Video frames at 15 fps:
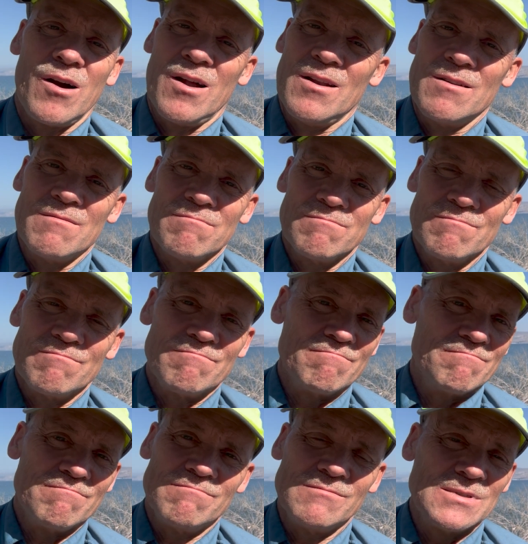on
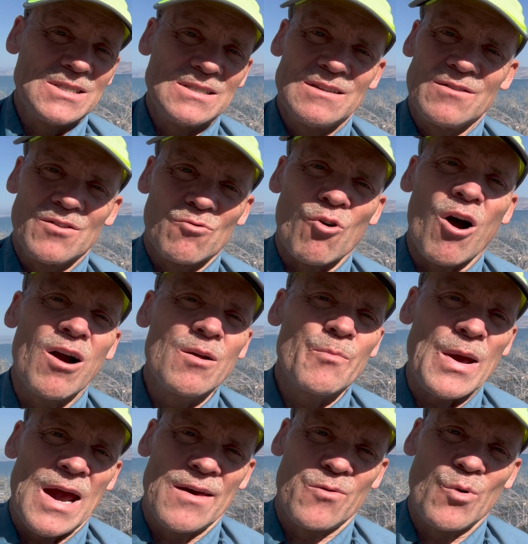the wrong
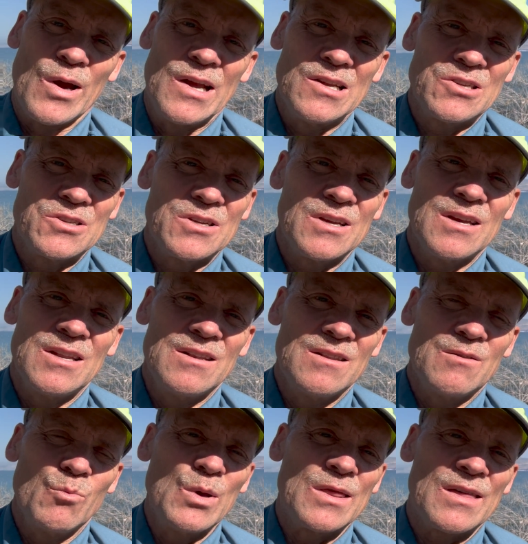pathways,
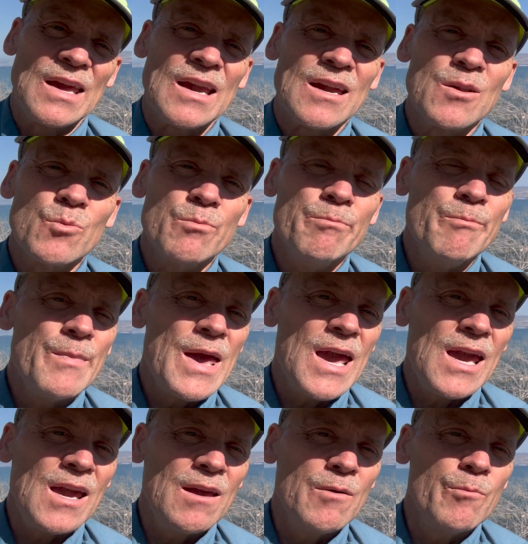and we think it
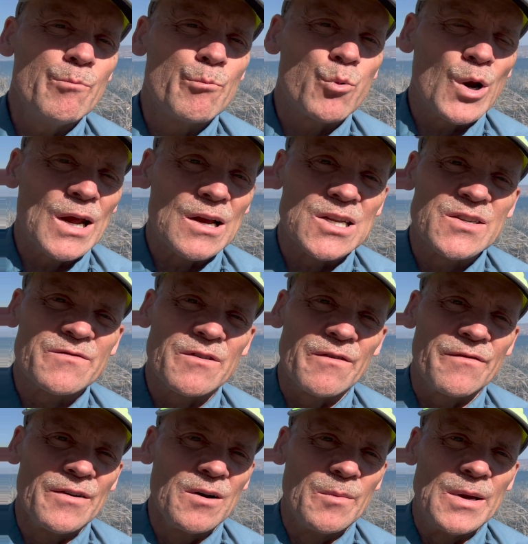may bring us
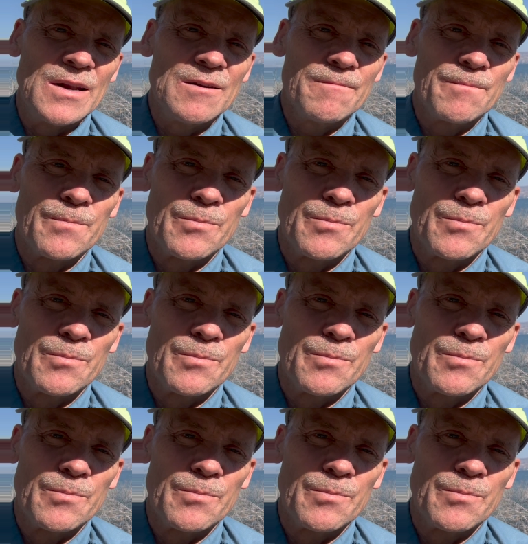fulfillment,